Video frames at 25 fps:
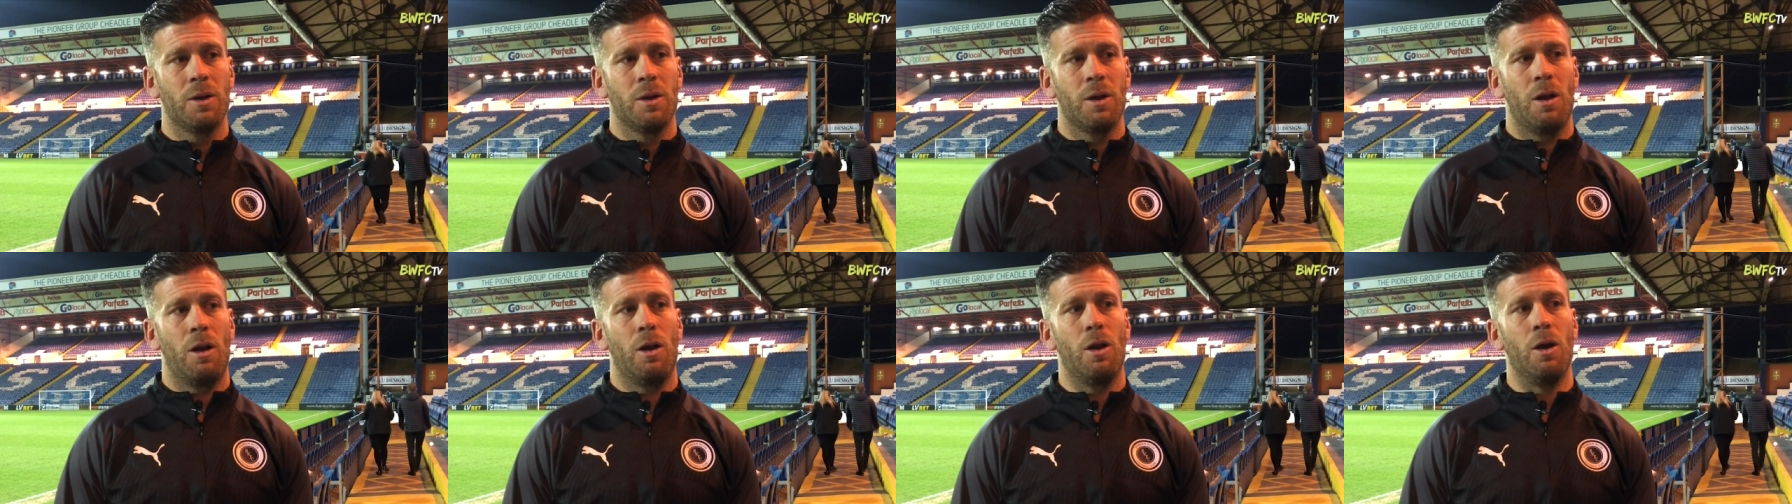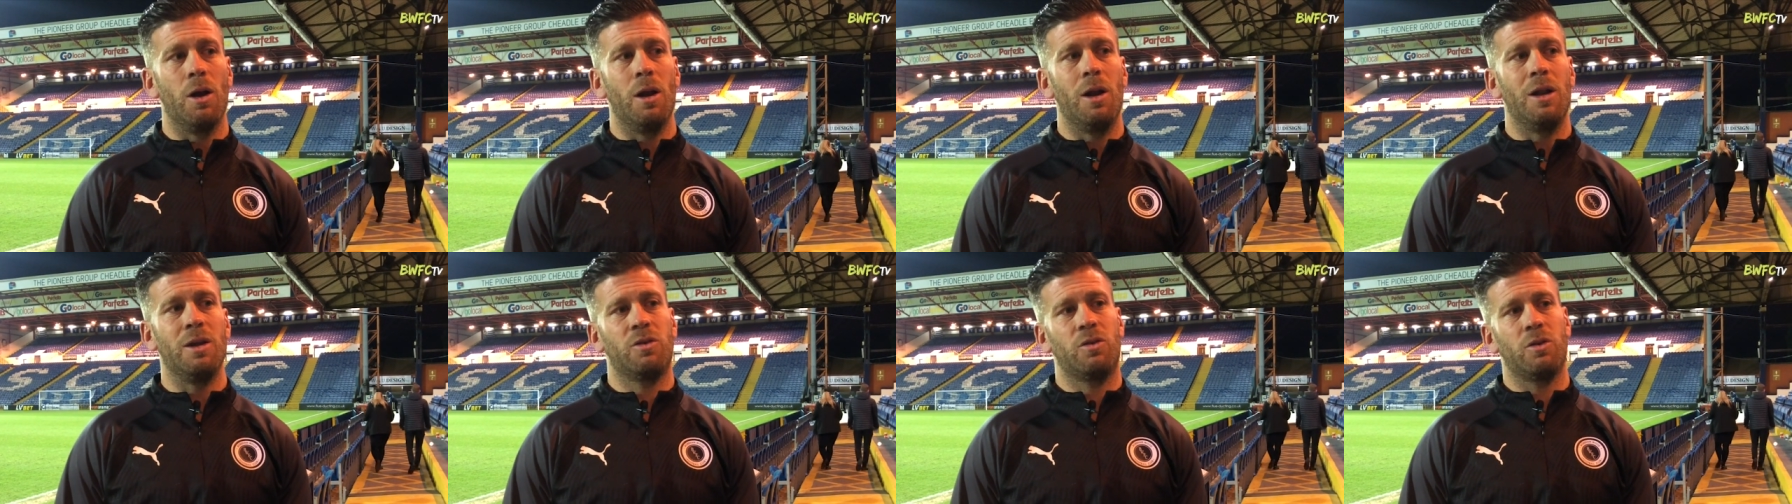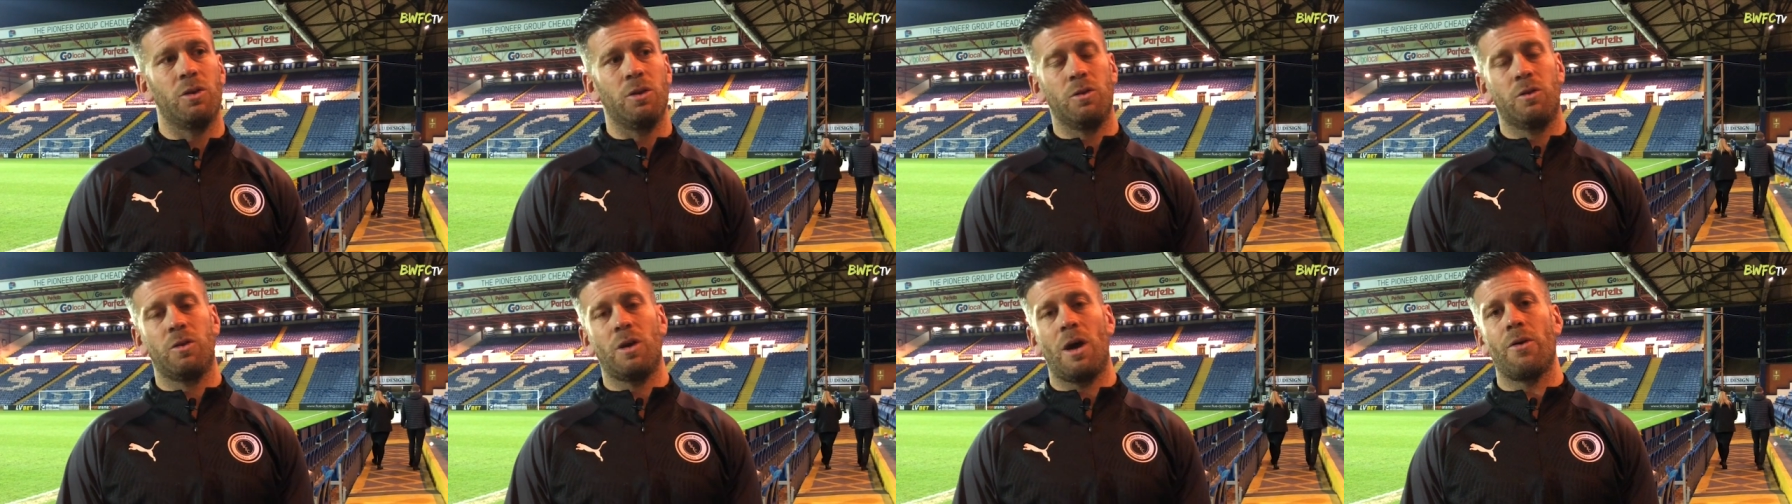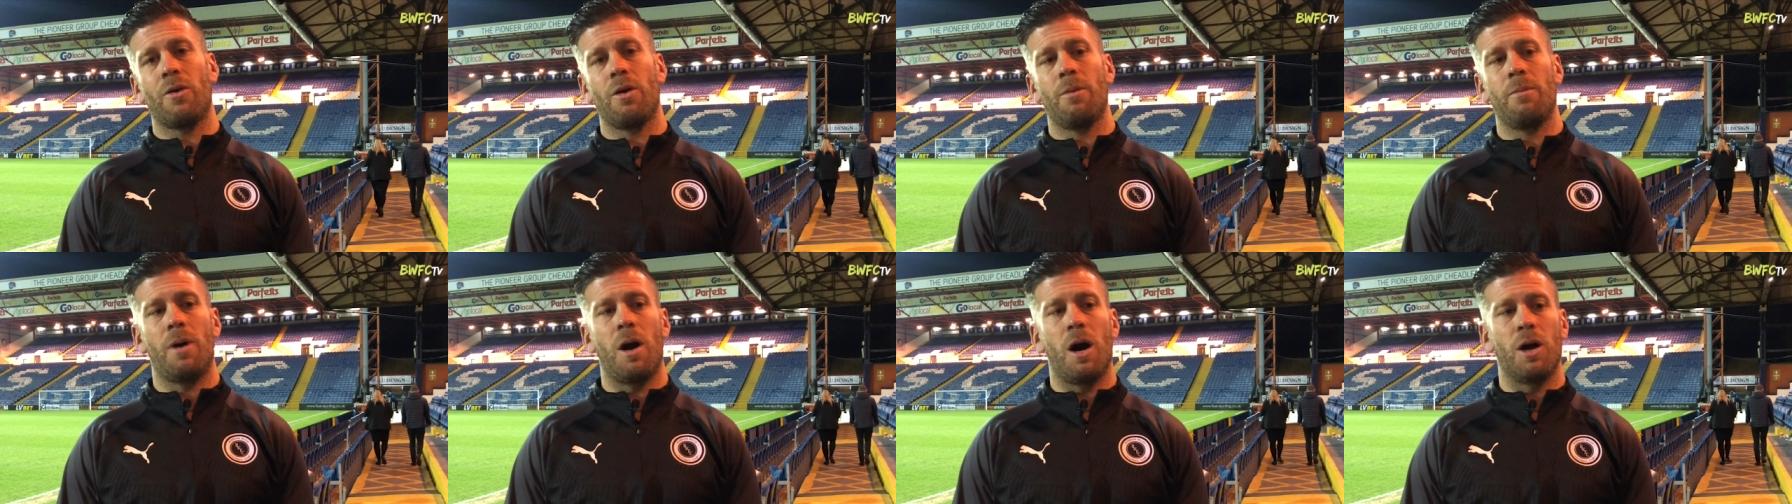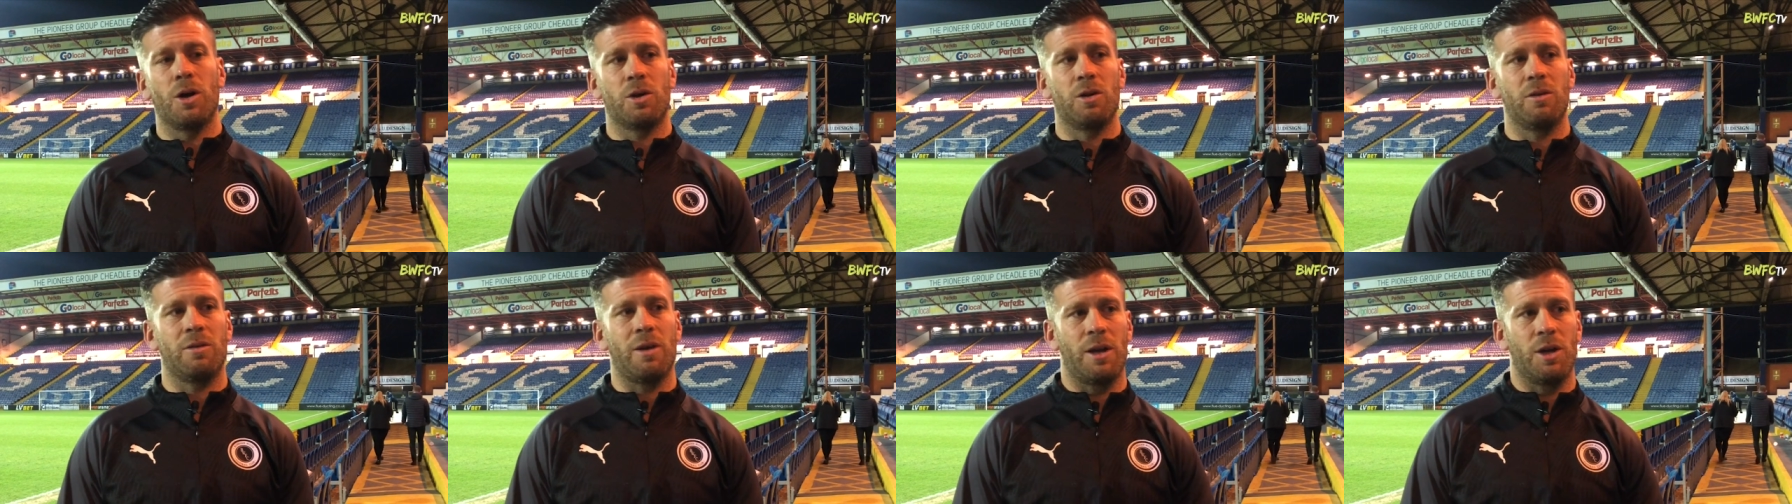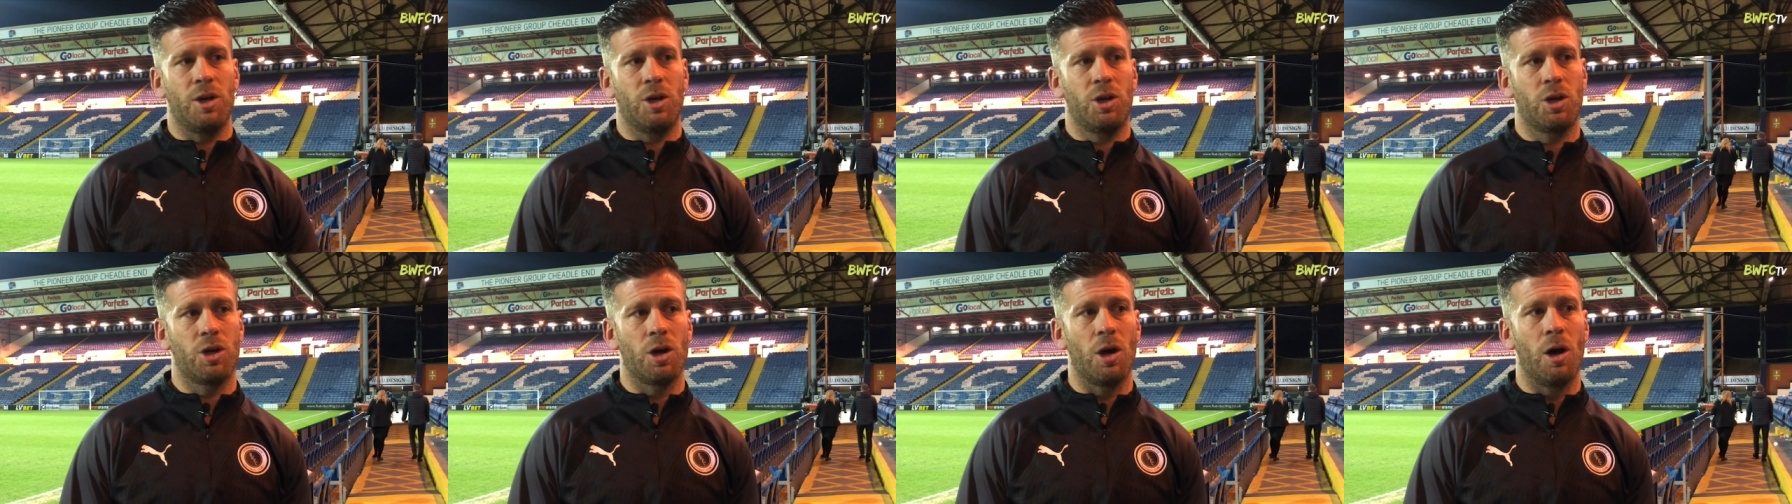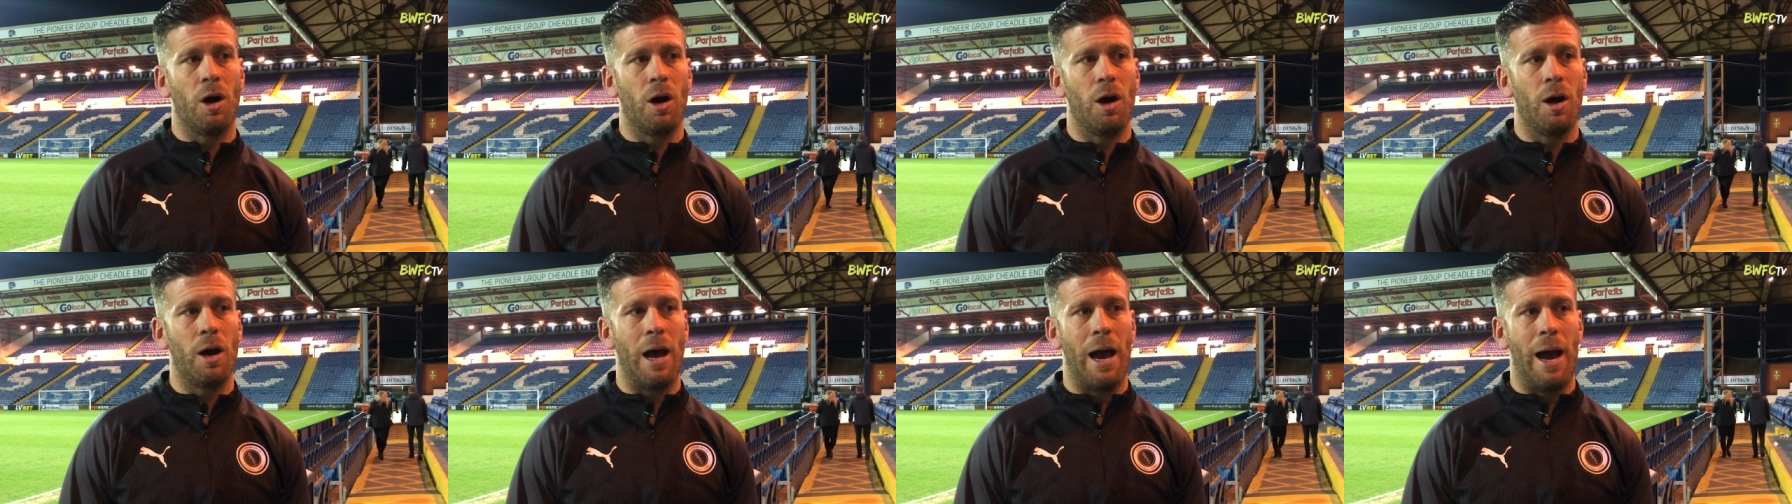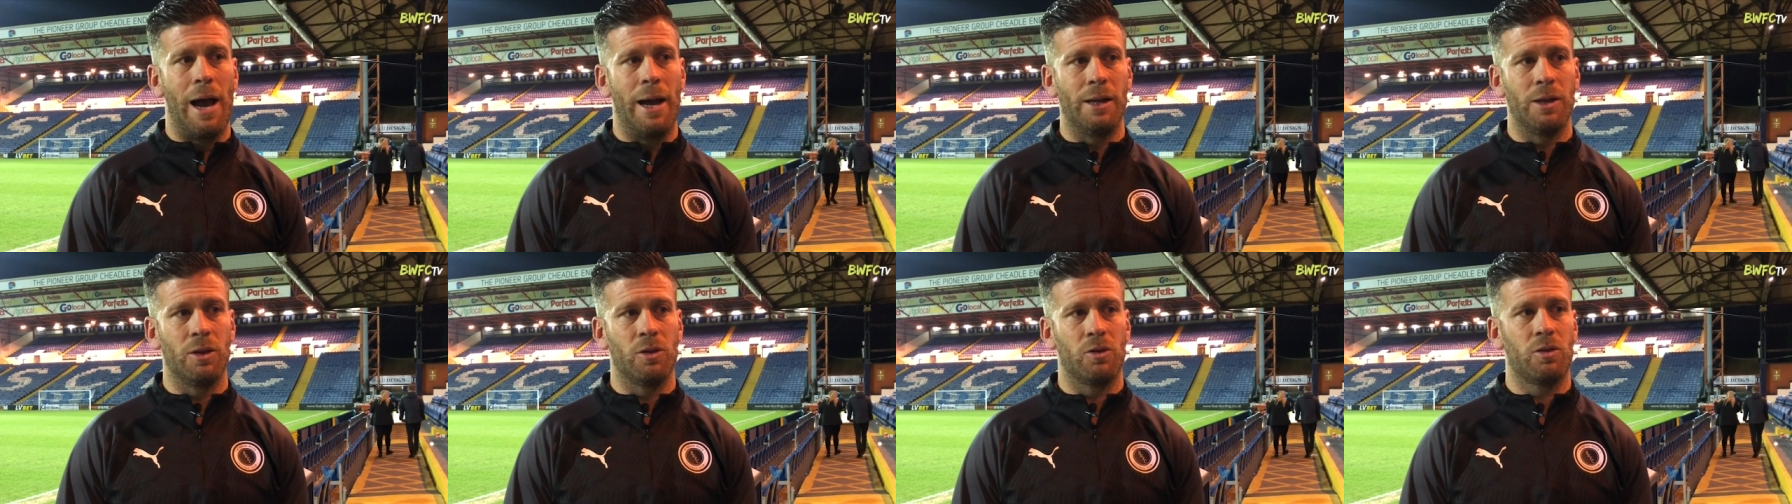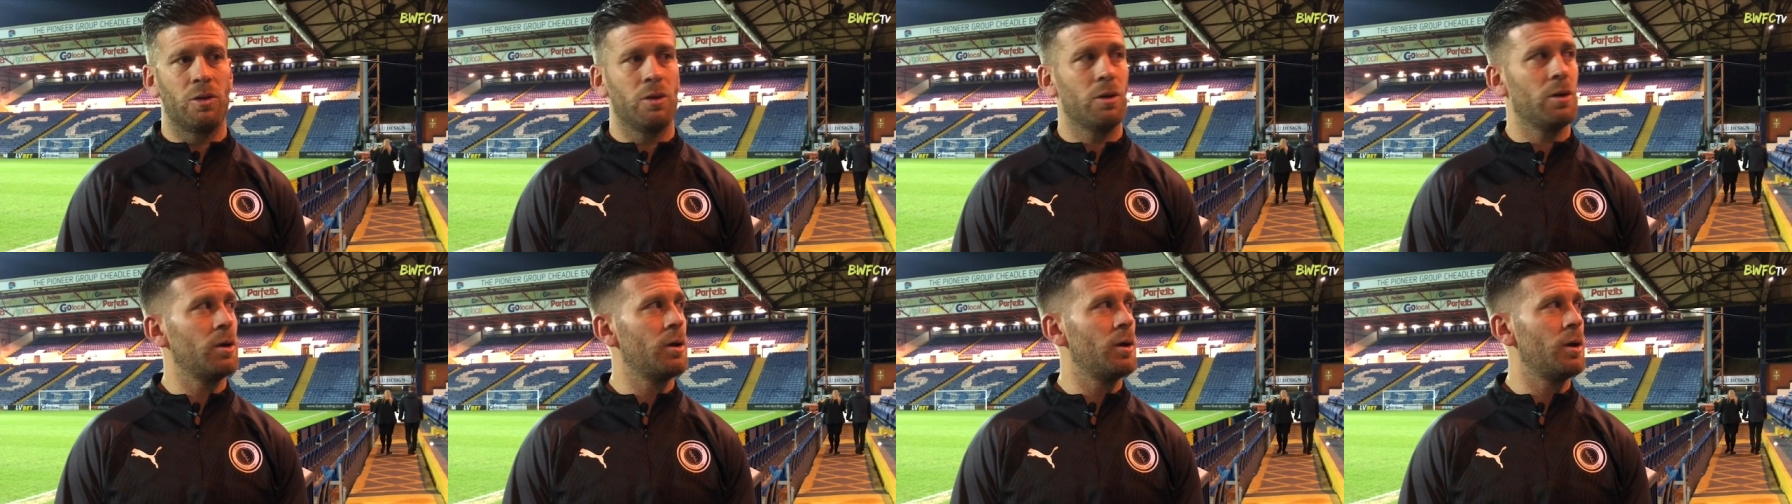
look, listen, Tyrone Marsh has had a shot and